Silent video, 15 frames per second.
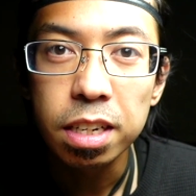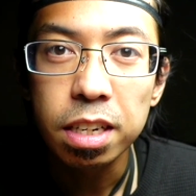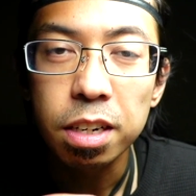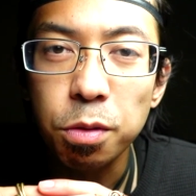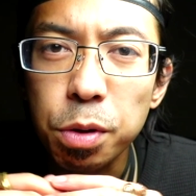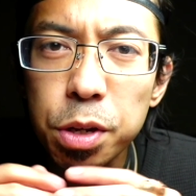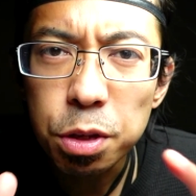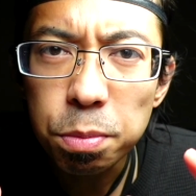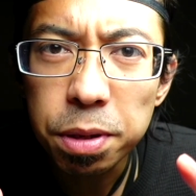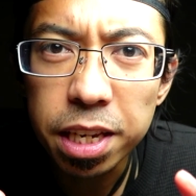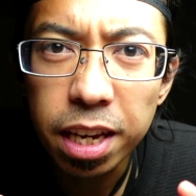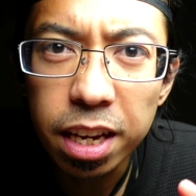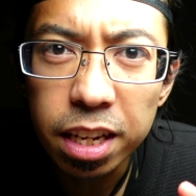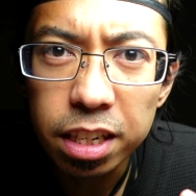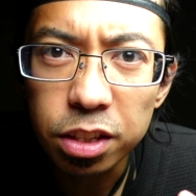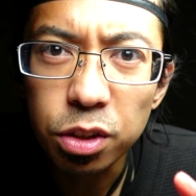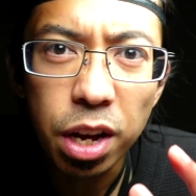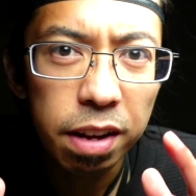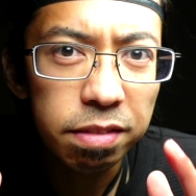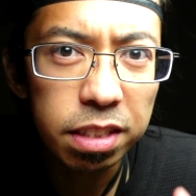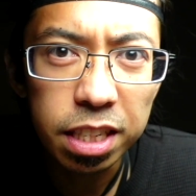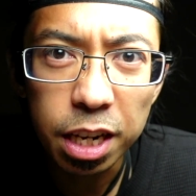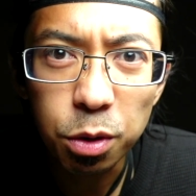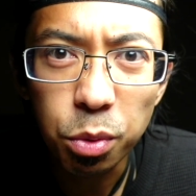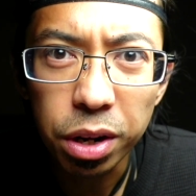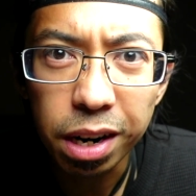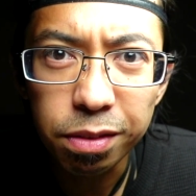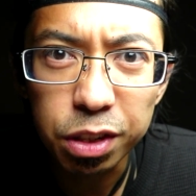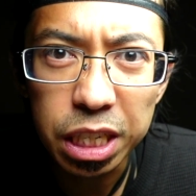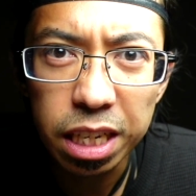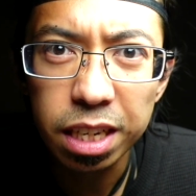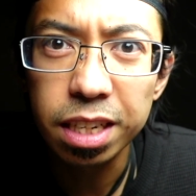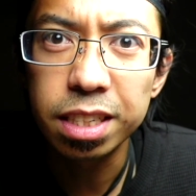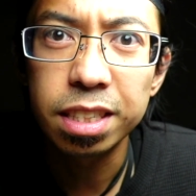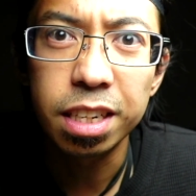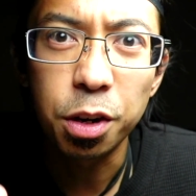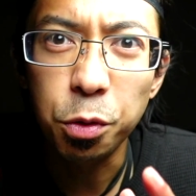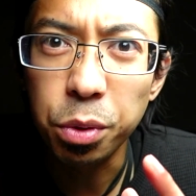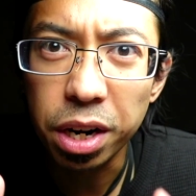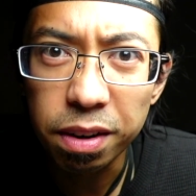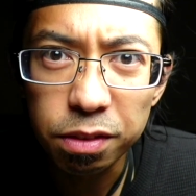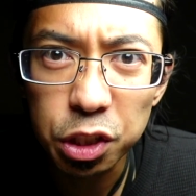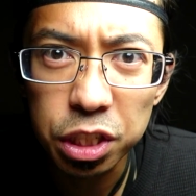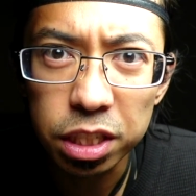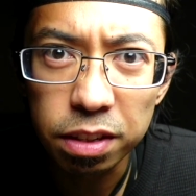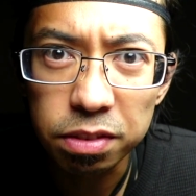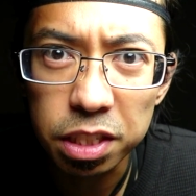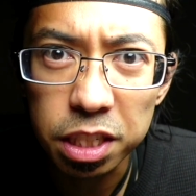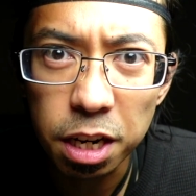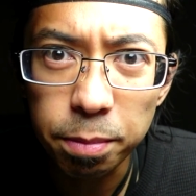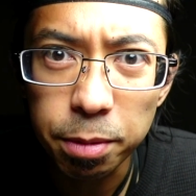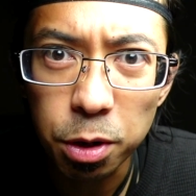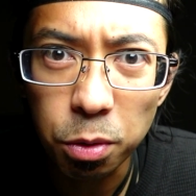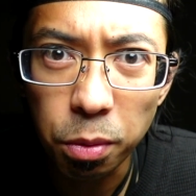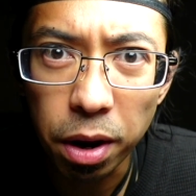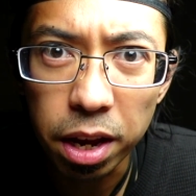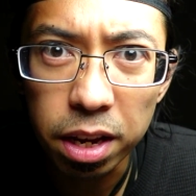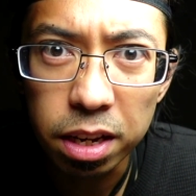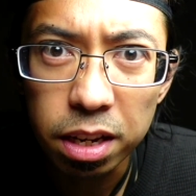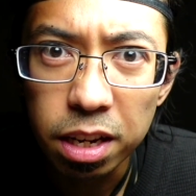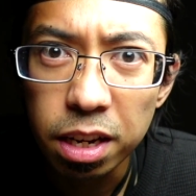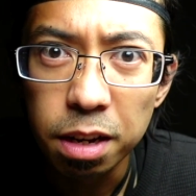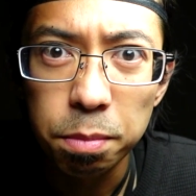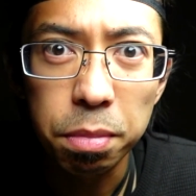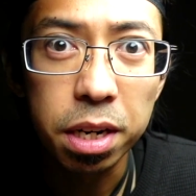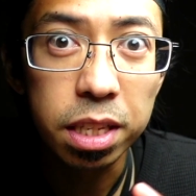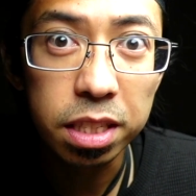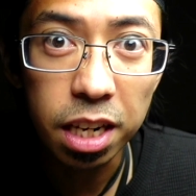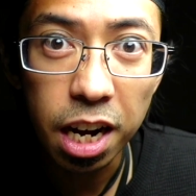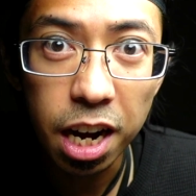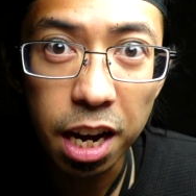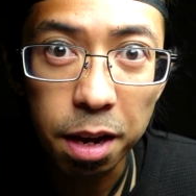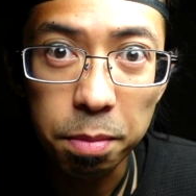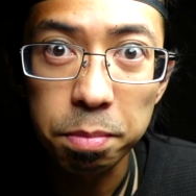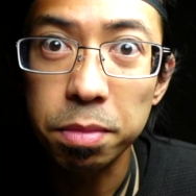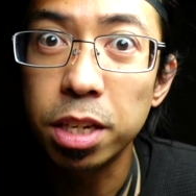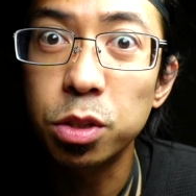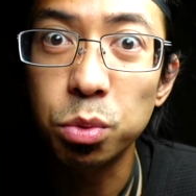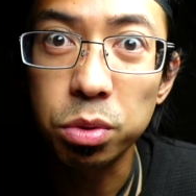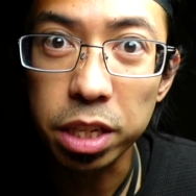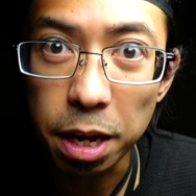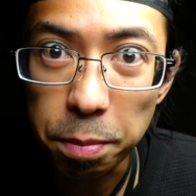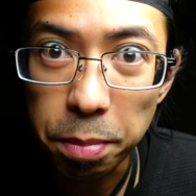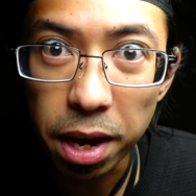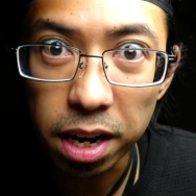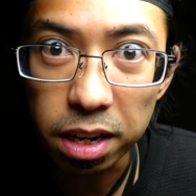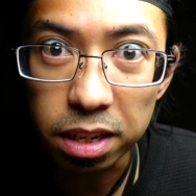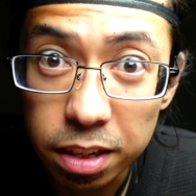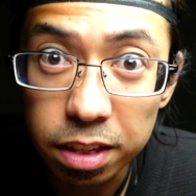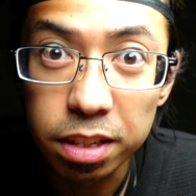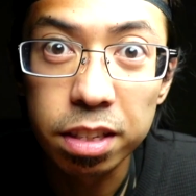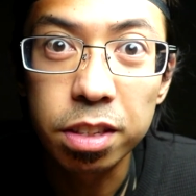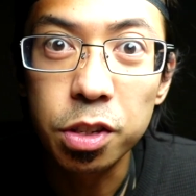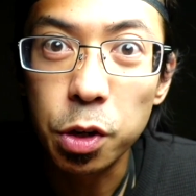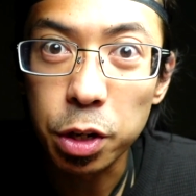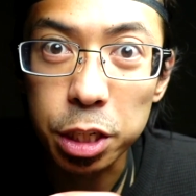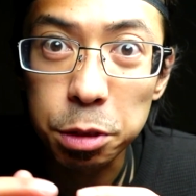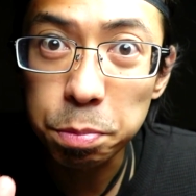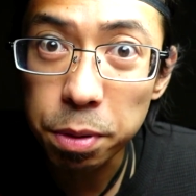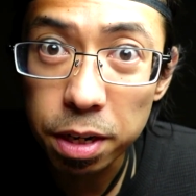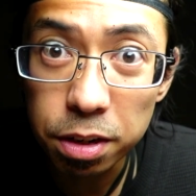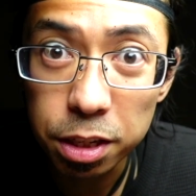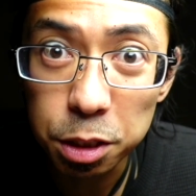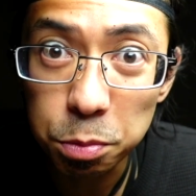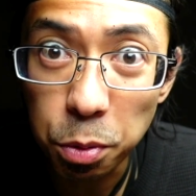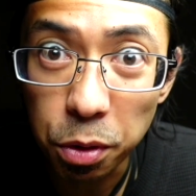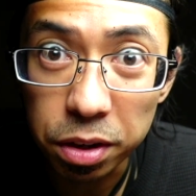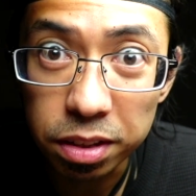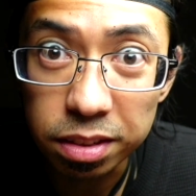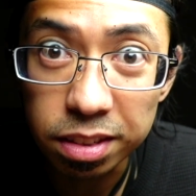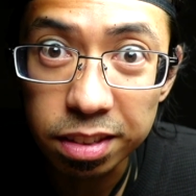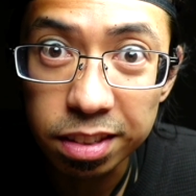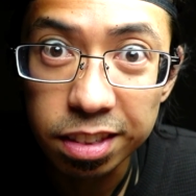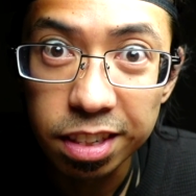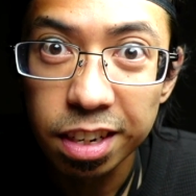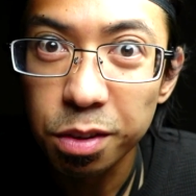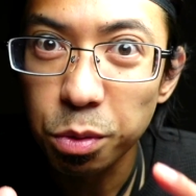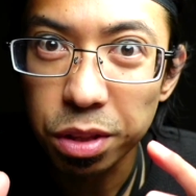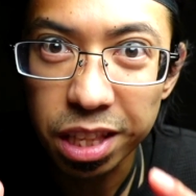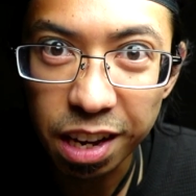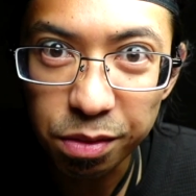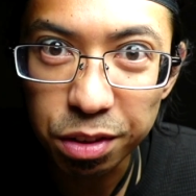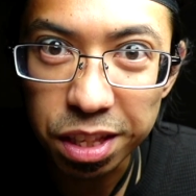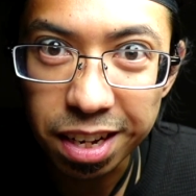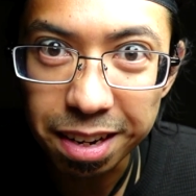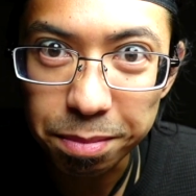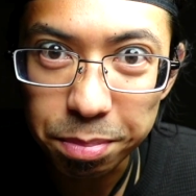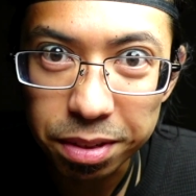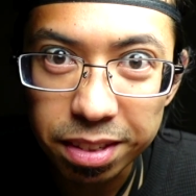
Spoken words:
When you begin, you'll have to take whatever gigs and whatever shifts come your way, but in time, this will get better. Your experience points will level up.